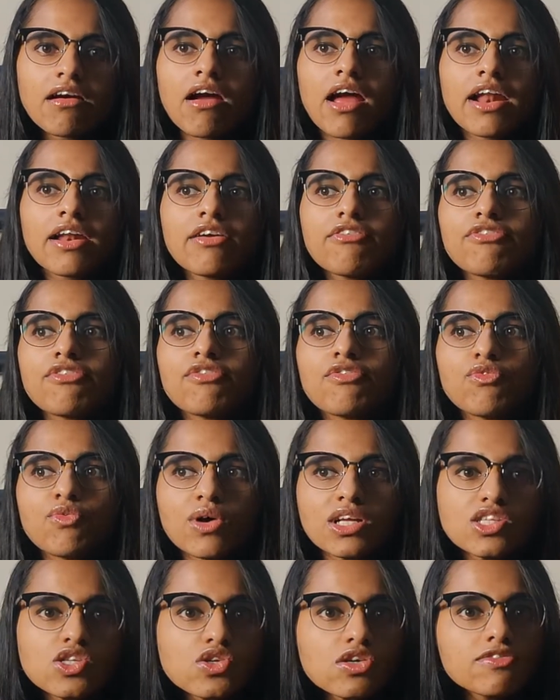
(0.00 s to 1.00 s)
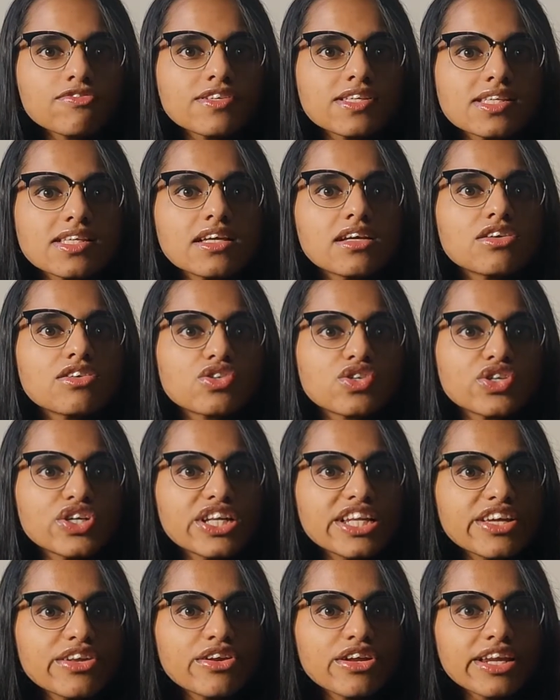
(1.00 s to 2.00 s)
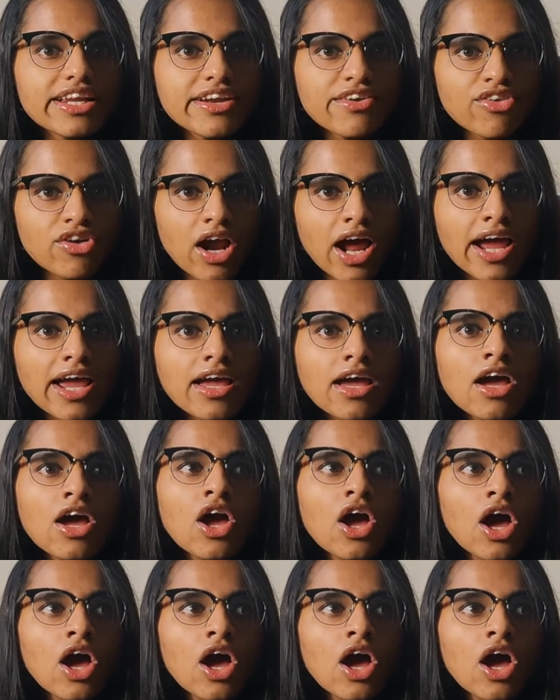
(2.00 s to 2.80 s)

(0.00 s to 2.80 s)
and if once your physique is really, really dry,